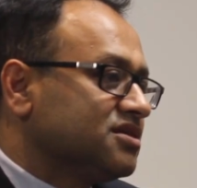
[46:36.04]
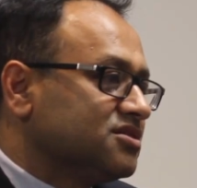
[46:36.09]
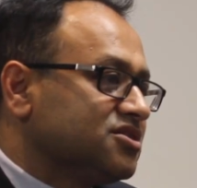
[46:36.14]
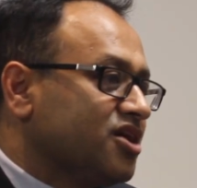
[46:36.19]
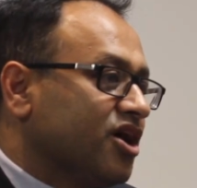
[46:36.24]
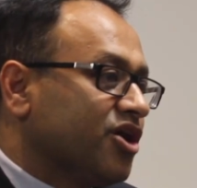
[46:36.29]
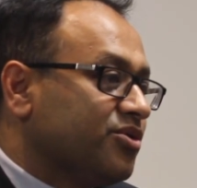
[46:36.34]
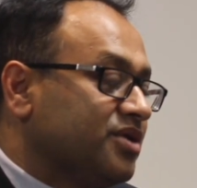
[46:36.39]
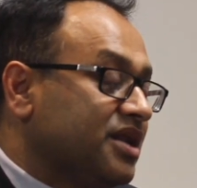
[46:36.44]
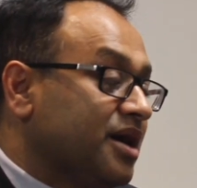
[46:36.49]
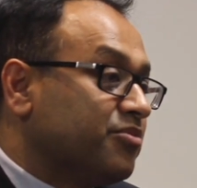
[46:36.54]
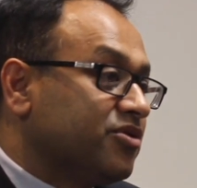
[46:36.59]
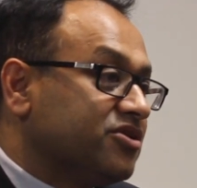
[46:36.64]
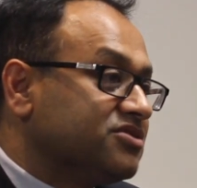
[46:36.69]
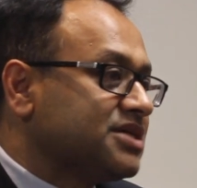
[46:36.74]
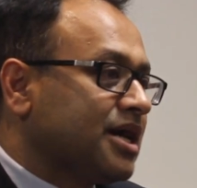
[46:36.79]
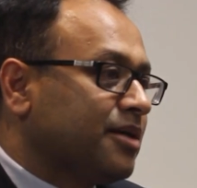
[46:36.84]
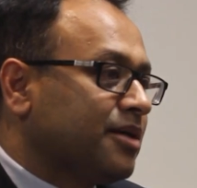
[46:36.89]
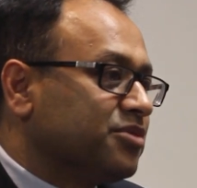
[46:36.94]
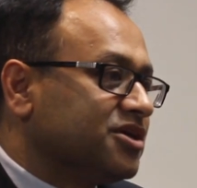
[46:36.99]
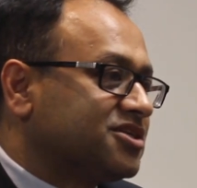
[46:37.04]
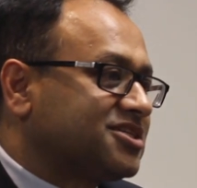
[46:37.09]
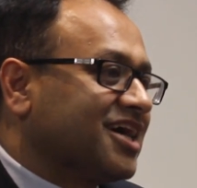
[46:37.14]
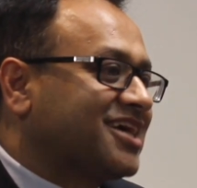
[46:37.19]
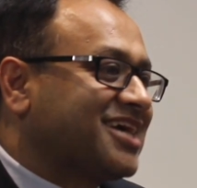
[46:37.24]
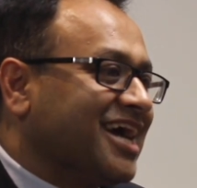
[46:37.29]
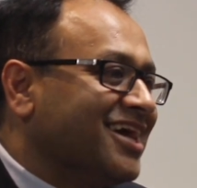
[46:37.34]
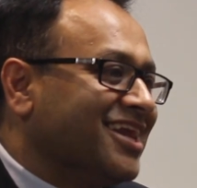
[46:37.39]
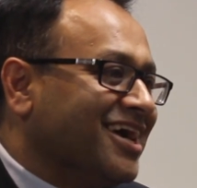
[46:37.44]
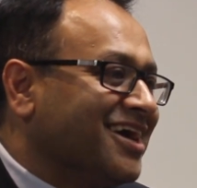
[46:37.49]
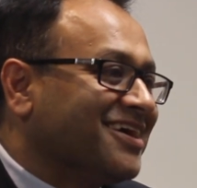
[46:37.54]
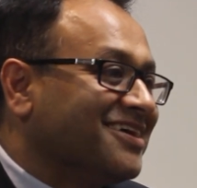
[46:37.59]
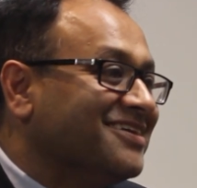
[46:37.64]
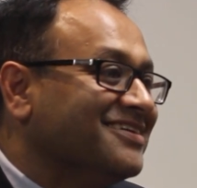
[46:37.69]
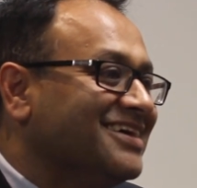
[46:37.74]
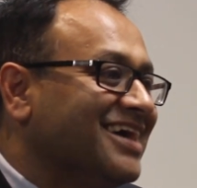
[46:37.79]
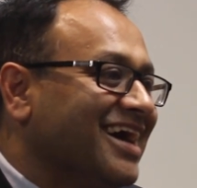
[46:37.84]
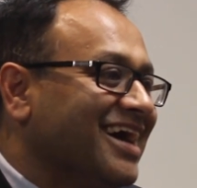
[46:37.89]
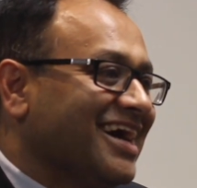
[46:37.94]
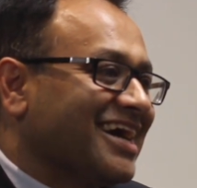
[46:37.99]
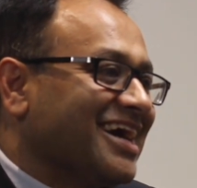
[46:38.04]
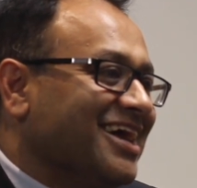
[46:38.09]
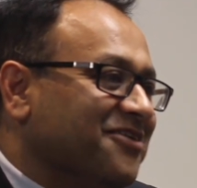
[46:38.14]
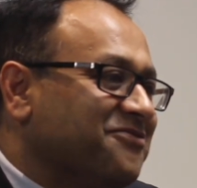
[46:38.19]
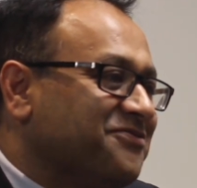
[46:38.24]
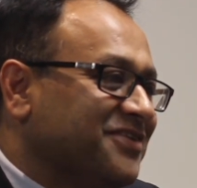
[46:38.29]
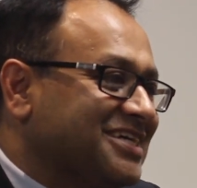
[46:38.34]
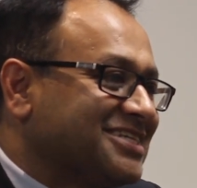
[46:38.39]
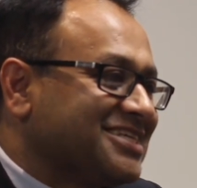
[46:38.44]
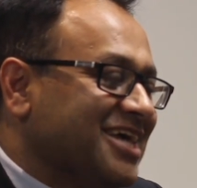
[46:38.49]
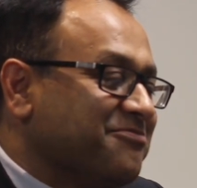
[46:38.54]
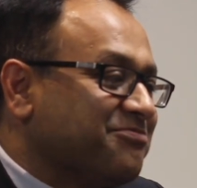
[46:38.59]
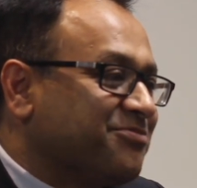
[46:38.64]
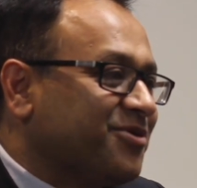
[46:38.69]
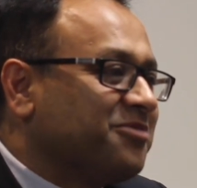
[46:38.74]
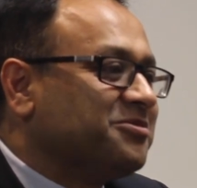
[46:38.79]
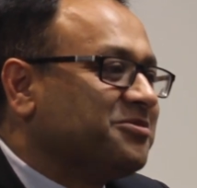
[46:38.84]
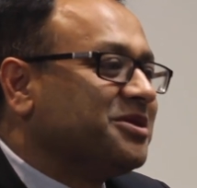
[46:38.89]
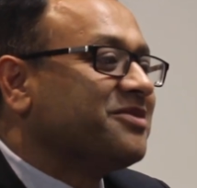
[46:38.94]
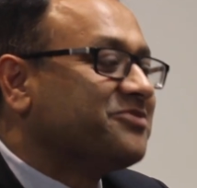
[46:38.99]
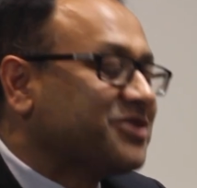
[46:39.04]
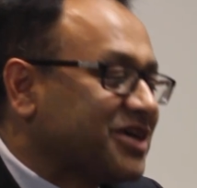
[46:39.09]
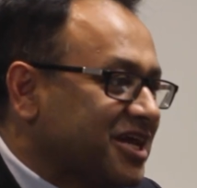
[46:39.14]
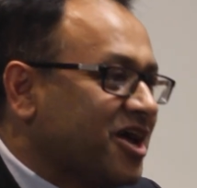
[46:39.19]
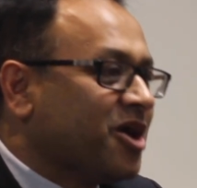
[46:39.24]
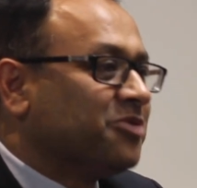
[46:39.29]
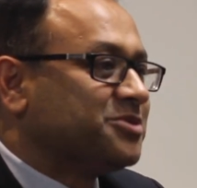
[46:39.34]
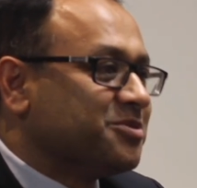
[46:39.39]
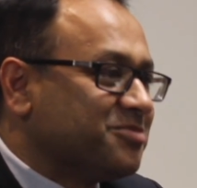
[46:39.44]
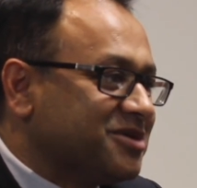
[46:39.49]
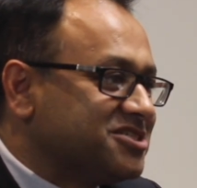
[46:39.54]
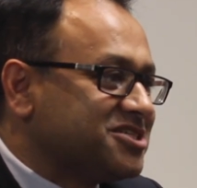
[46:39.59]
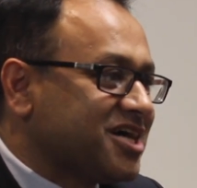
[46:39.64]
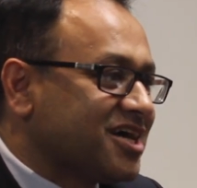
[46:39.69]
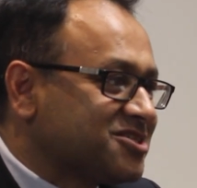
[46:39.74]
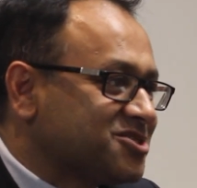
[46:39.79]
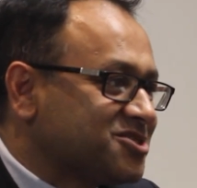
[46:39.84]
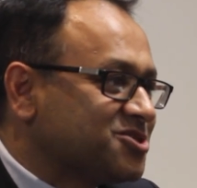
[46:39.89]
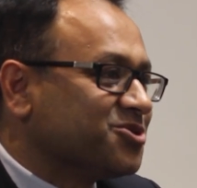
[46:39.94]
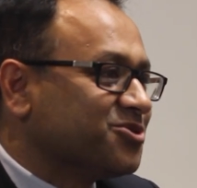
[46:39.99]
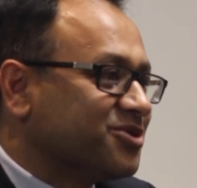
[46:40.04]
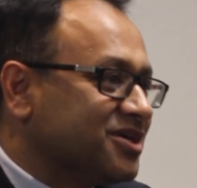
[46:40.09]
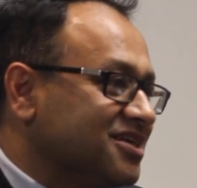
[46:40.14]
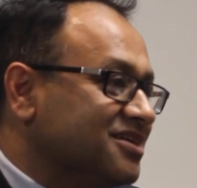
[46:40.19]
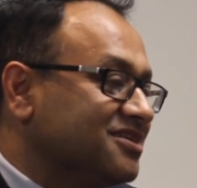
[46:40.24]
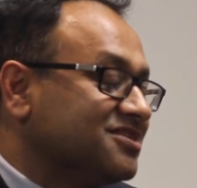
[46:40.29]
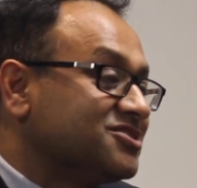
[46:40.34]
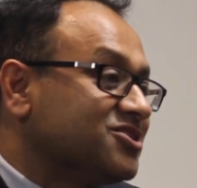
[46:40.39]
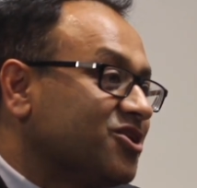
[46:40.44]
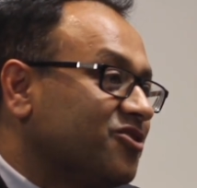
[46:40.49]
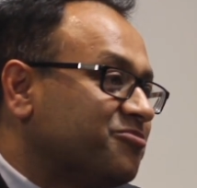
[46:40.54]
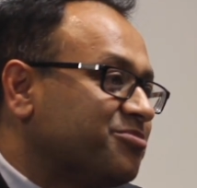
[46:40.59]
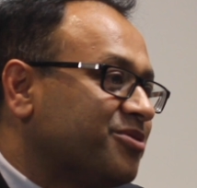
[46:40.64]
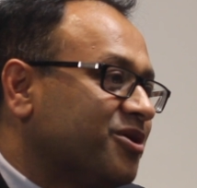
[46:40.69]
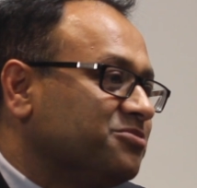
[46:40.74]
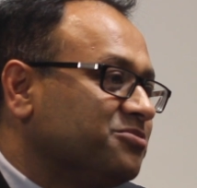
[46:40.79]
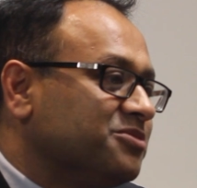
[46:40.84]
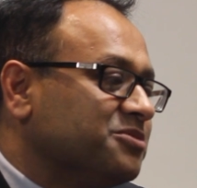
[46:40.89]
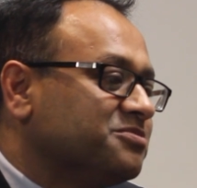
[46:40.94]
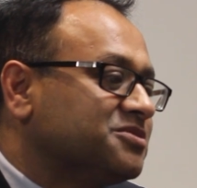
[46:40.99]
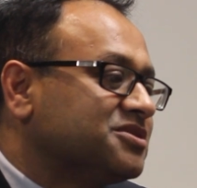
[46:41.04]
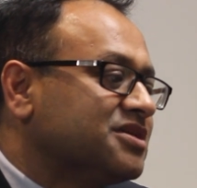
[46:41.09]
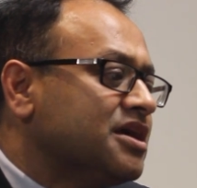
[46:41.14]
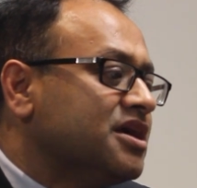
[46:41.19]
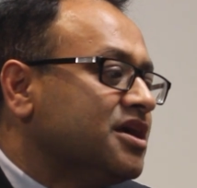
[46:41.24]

no number of tablets are going to fix that problem. We can help them adjust to it and solve problems.